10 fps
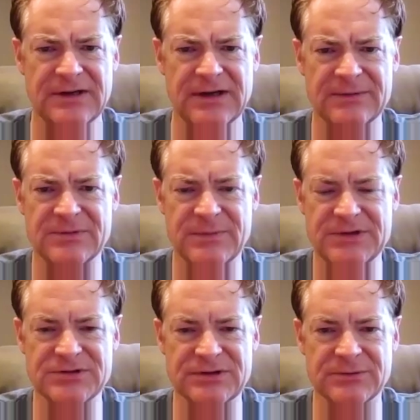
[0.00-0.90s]
um, to make
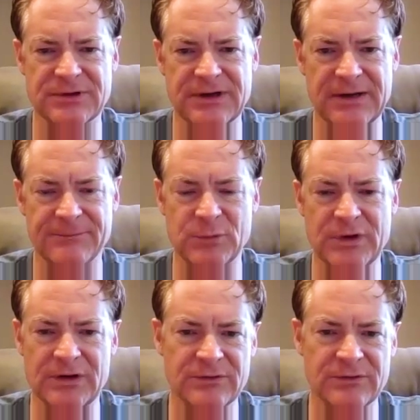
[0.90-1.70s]
sure that we're not we're not